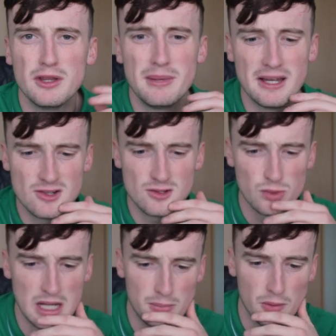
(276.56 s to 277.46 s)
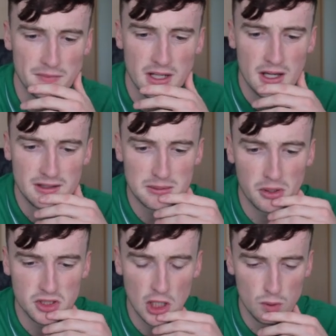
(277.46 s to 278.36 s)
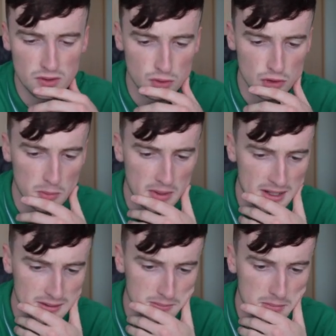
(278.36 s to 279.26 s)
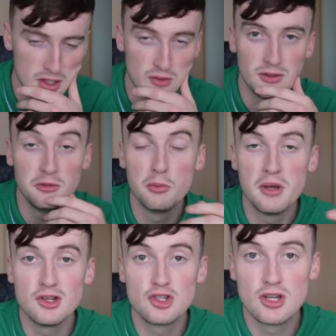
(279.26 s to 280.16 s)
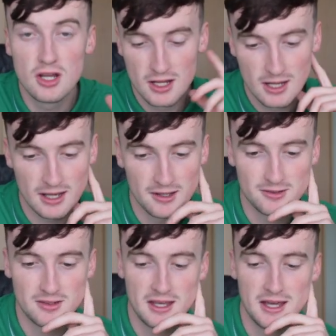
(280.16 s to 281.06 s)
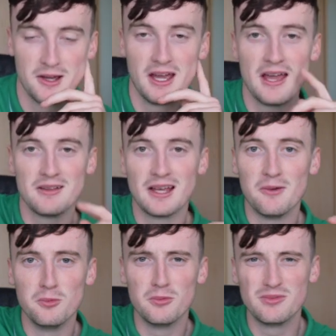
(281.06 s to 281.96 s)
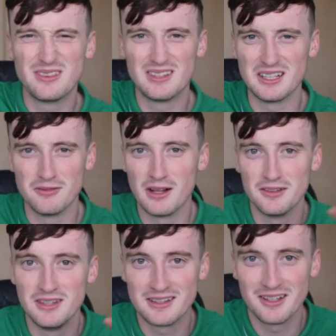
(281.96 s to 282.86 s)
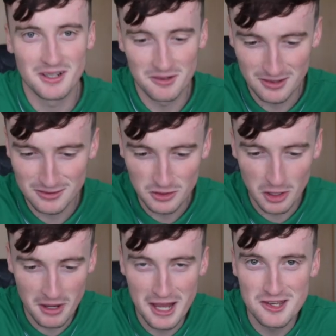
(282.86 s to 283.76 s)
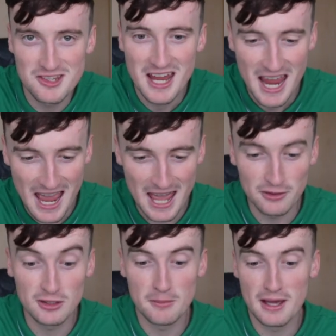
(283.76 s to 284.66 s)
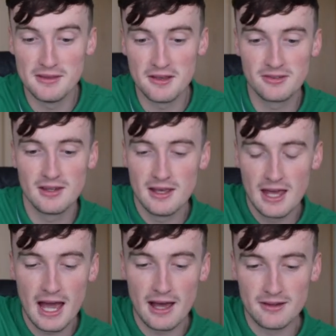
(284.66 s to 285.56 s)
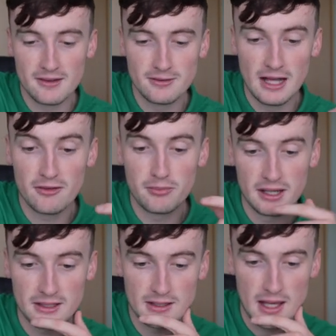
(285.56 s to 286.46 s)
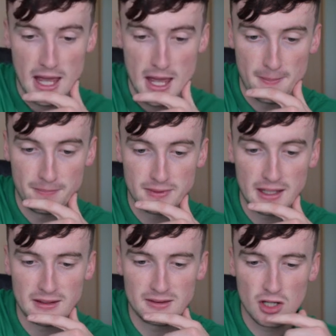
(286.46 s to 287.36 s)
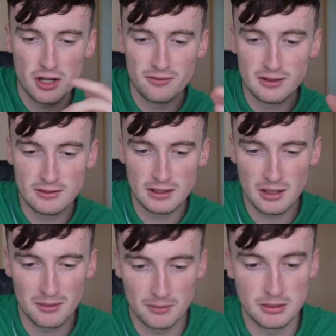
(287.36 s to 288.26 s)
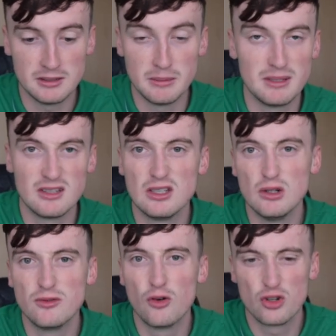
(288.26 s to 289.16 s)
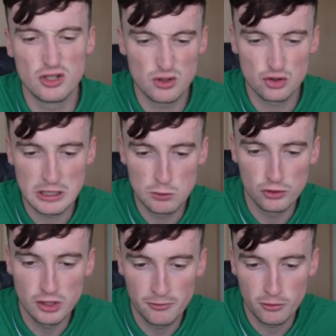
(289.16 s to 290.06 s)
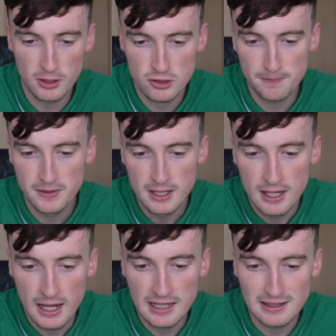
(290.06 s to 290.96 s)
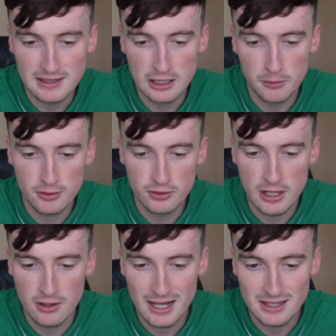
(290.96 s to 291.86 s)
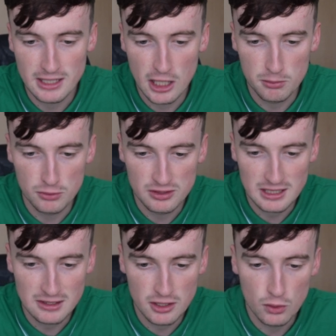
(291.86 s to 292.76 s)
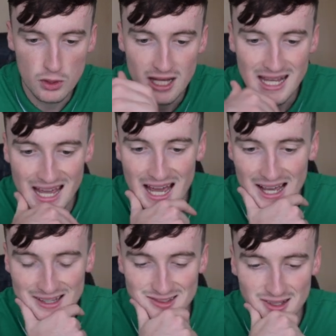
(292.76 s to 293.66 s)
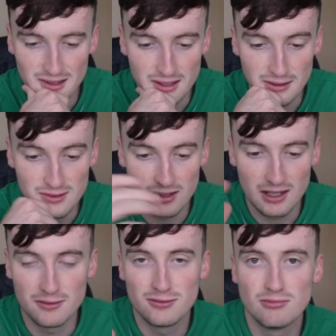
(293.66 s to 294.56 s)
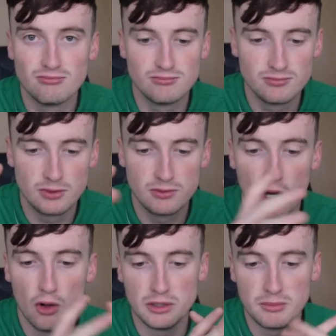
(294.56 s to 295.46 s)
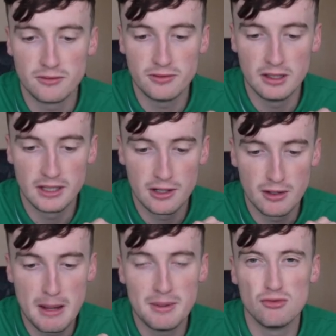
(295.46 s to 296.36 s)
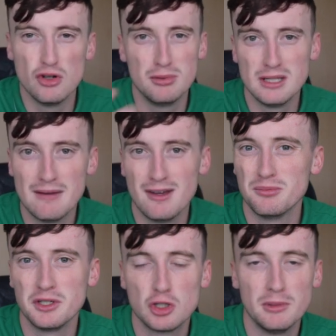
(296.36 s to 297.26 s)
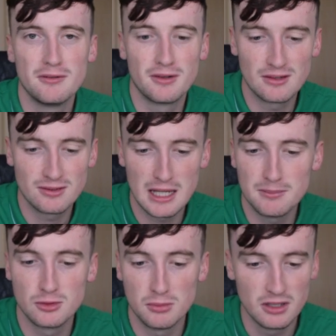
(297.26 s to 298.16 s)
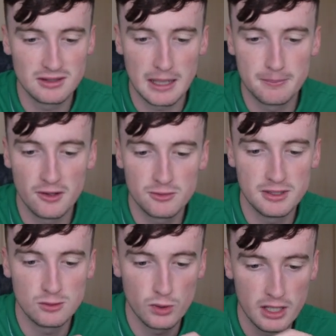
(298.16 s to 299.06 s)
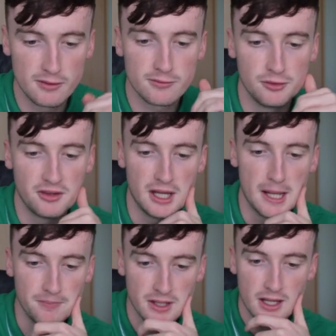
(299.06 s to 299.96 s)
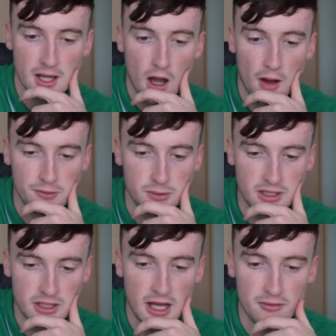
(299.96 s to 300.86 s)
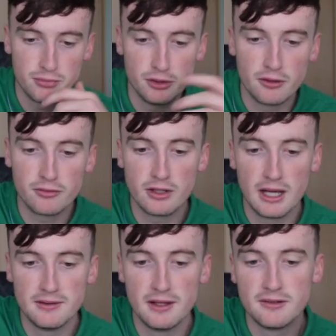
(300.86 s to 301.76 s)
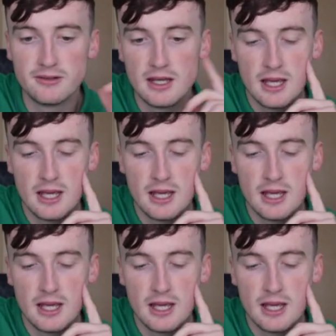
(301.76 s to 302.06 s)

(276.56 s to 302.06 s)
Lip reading: on the bench as well, but I think they might go with Nuno Mendes as that thing I fell on TikTok always says Nuno Mendes at left back. Then they kind of probably maybe a 4-2-3-1 type formation. Danilo Pereira and João Moutinho in this kind of holding midfield area. Maybe a Ruben Neves might come in for this game, someone like that possibly as well. In front of them, obviously you're going to have Bruno Fernandes